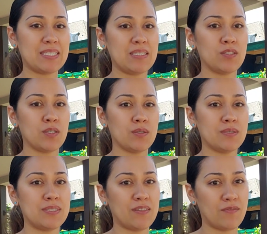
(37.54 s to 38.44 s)
Tinto
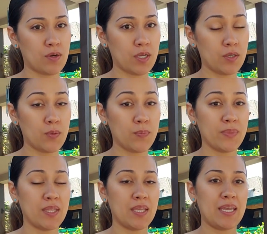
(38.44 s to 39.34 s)
de Verano,
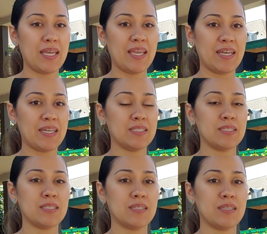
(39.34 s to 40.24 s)
and
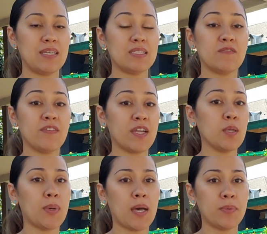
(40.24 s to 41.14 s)
it's a
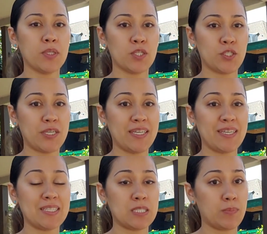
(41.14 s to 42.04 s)
very popular
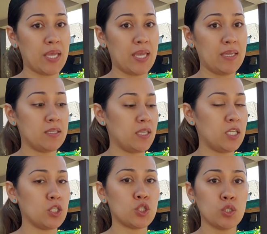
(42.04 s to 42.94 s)
drink in Spain,
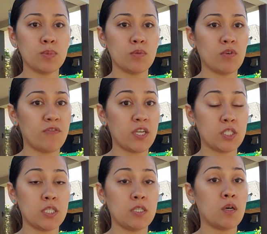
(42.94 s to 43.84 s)
and it's super
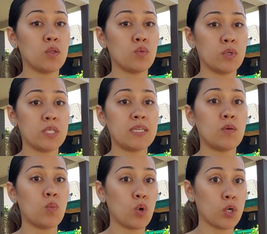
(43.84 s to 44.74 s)
refreshing on the really
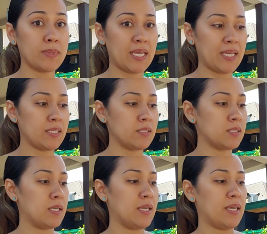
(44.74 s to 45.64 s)
warm days,
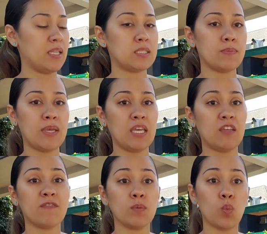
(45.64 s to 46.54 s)
and it's
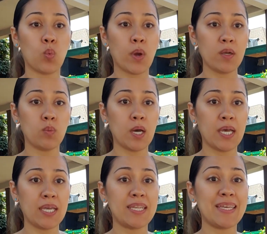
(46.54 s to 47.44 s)
made from red
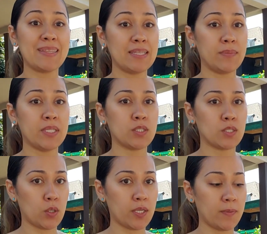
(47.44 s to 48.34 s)
wine and lemon
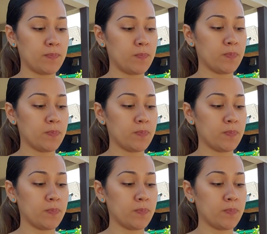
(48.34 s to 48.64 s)
soda.